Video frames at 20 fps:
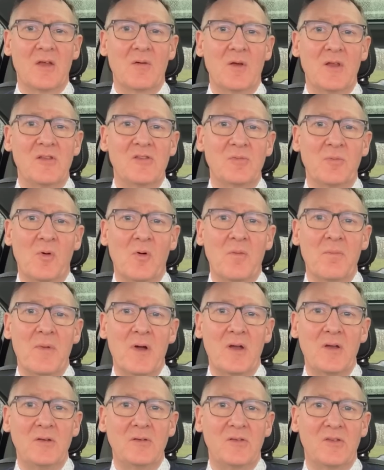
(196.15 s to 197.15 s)
In sport
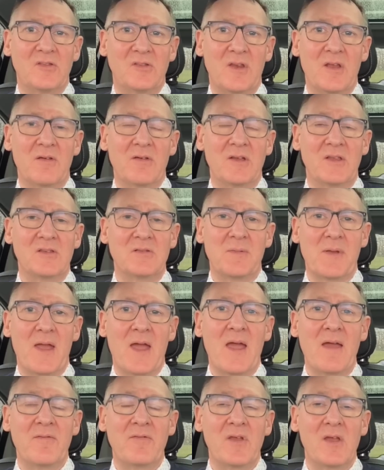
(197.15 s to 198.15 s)
mode the steering is a bit
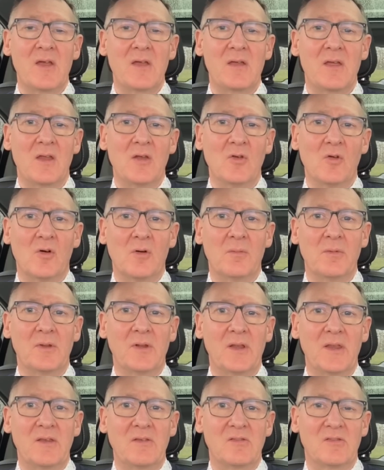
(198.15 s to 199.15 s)
heavier, in
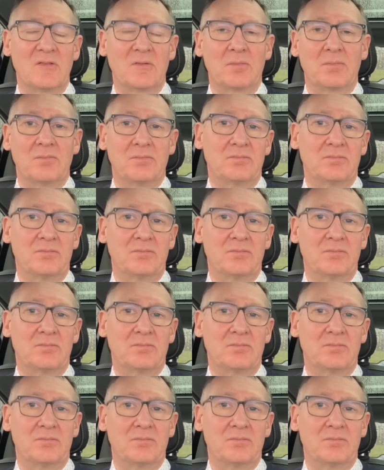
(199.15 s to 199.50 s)
normal it's,